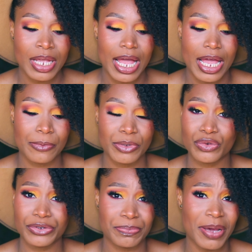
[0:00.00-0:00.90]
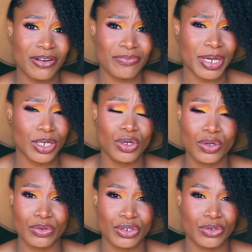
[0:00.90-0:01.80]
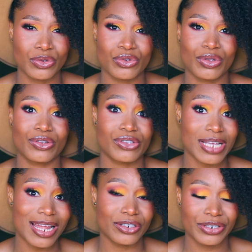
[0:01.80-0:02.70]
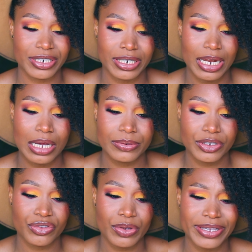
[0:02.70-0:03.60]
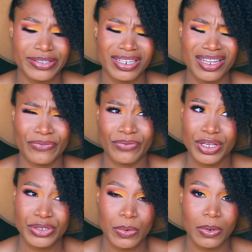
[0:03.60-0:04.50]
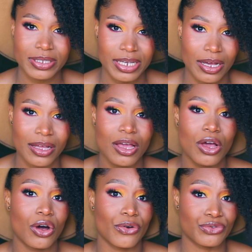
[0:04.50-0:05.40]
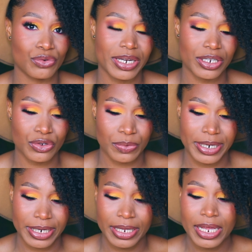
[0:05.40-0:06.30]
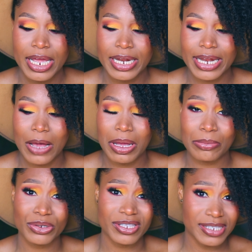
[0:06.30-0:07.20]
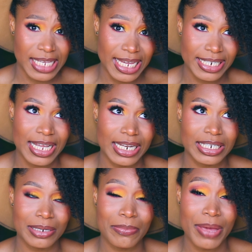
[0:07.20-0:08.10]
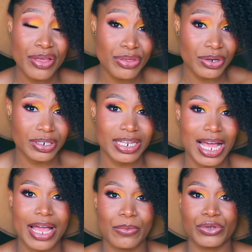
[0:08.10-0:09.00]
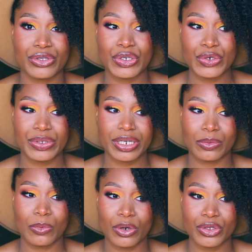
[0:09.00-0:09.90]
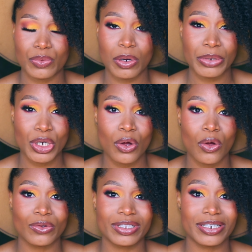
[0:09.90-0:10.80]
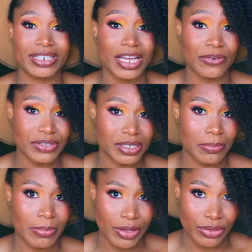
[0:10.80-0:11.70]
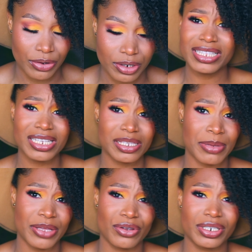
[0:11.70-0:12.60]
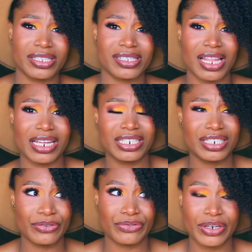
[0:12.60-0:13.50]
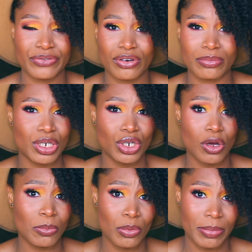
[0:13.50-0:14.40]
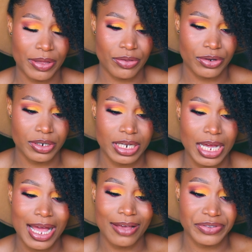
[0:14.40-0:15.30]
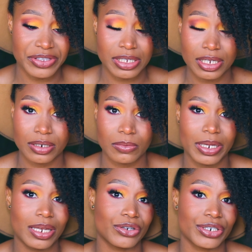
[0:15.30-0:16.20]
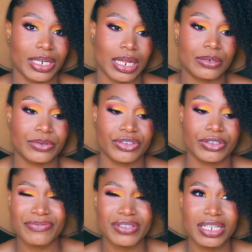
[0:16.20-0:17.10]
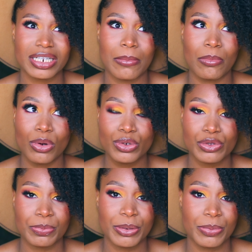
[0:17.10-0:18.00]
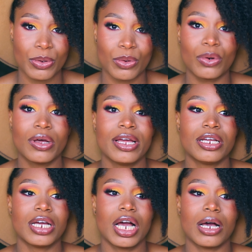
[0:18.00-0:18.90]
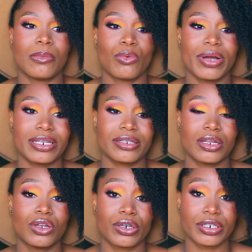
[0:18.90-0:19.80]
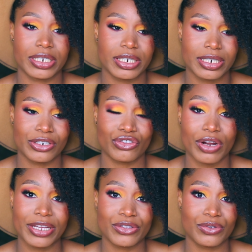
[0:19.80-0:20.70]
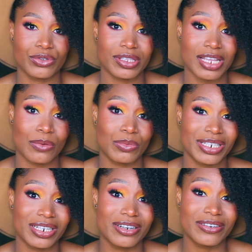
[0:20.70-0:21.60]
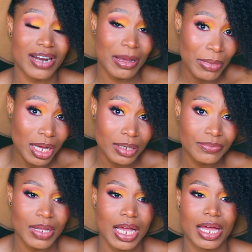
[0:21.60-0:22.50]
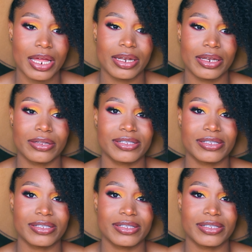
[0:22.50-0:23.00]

It was part of my goal, you know, to start learning the language. So I started first quarter of 2020. Now, I must say that the method that I was using was what we call the Delft method. This method is slightly different from the normal method that I've seen when learning languages. I've seen that most people when learning, they try to start with the grammar and